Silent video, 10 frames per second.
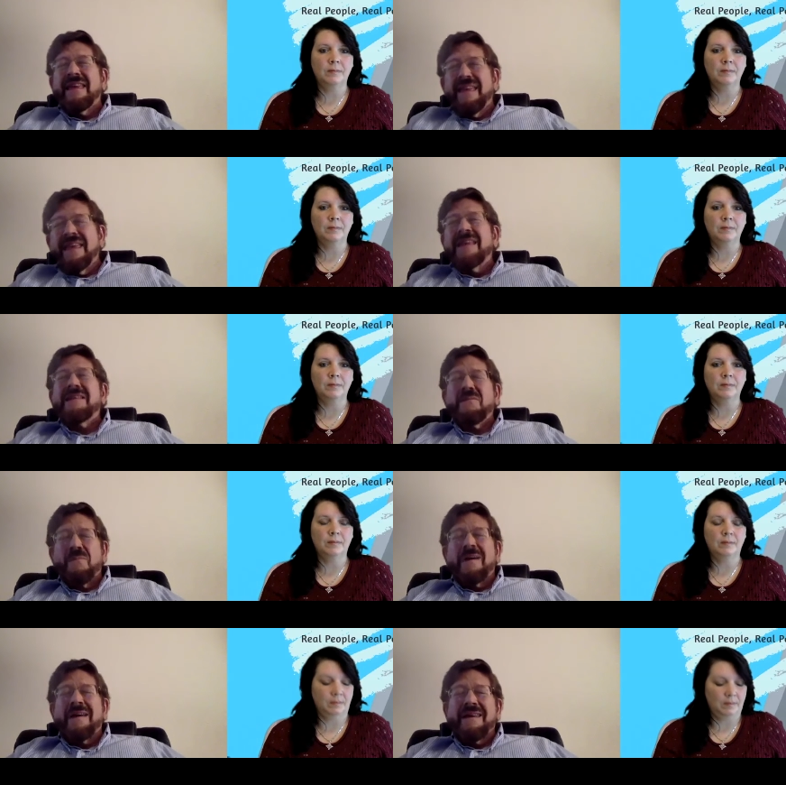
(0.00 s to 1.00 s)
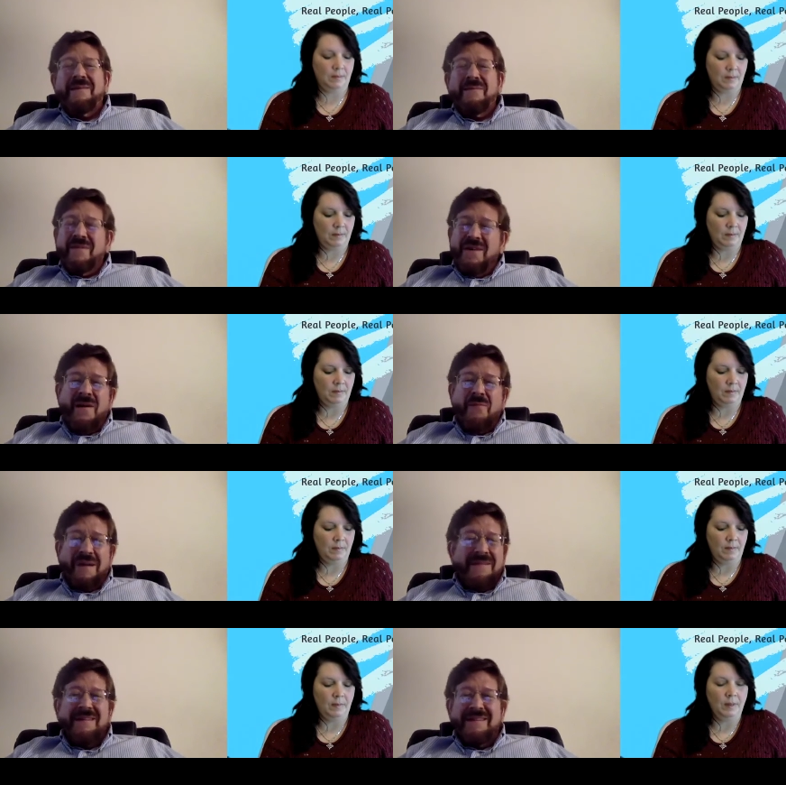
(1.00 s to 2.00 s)
Speaker 1: in my carport, I
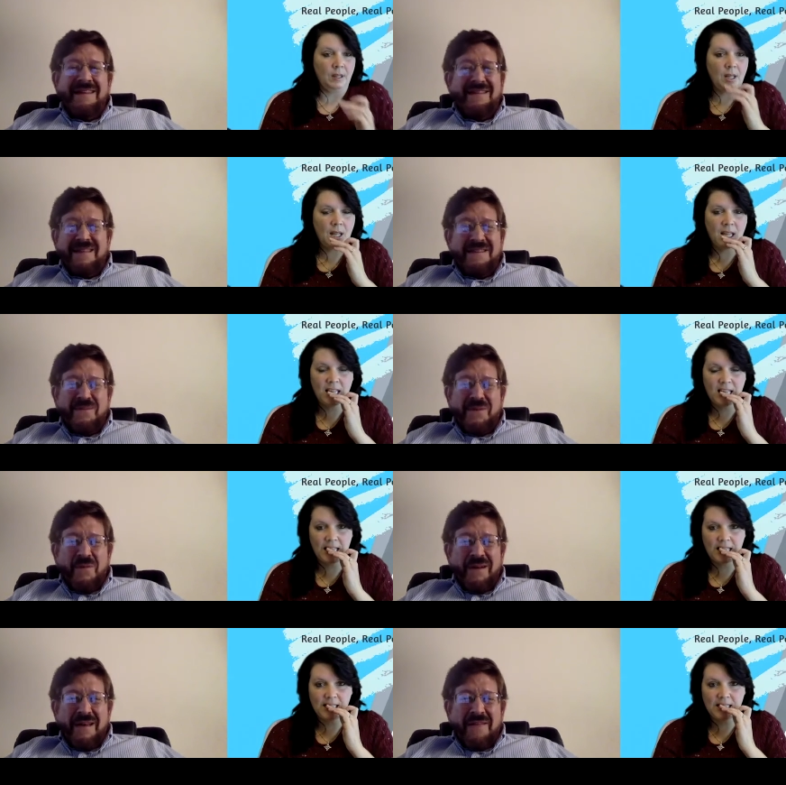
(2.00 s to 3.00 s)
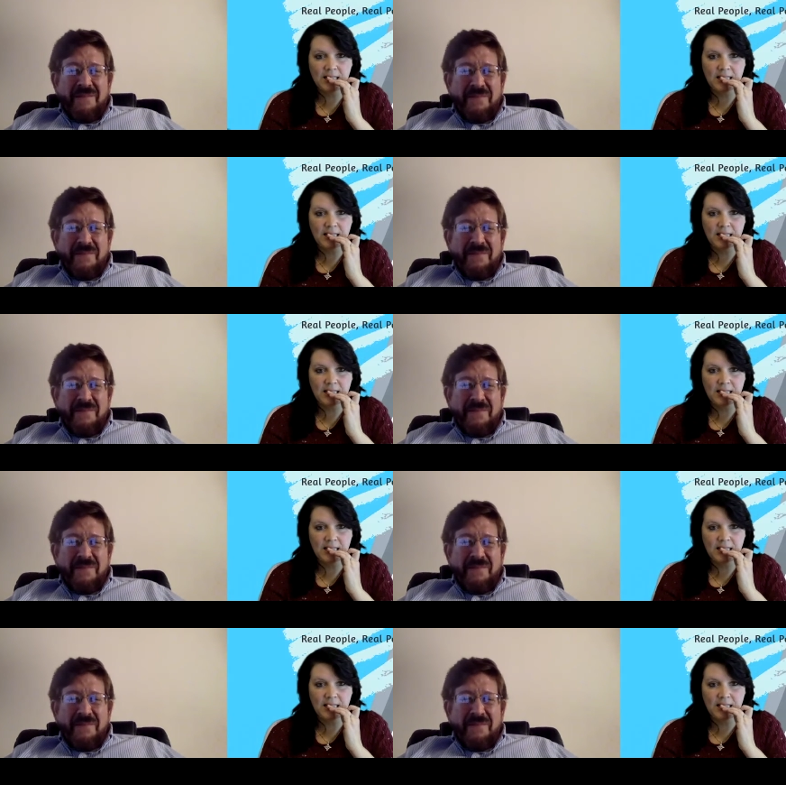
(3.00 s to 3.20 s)
need to tell the story of the Mourning Dove.